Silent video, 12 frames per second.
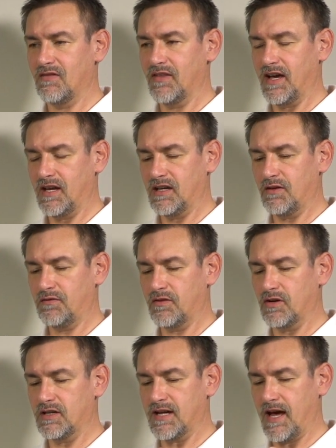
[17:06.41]
And if
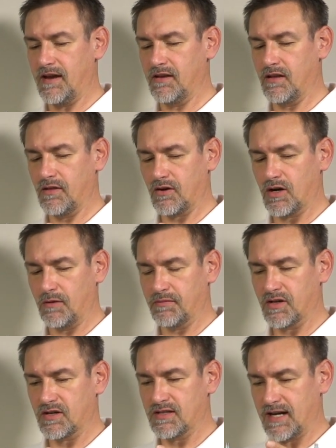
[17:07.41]
you're done, the
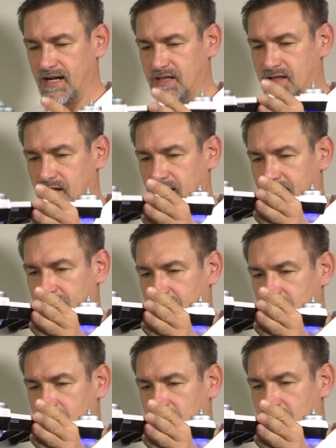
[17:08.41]
copter starts
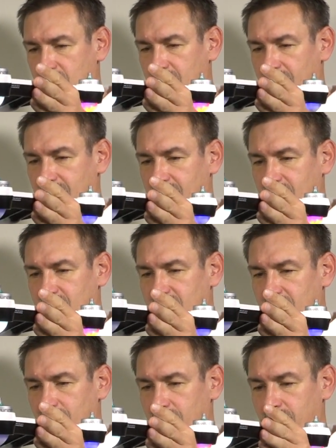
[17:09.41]
again and
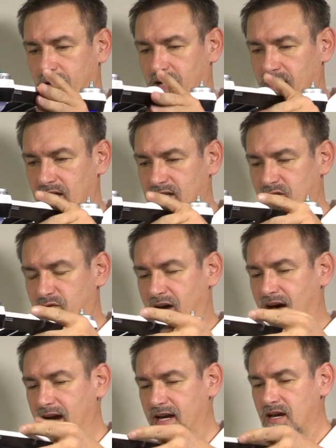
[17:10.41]
everything is
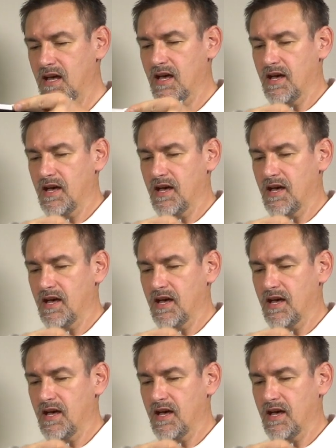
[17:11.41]
fine.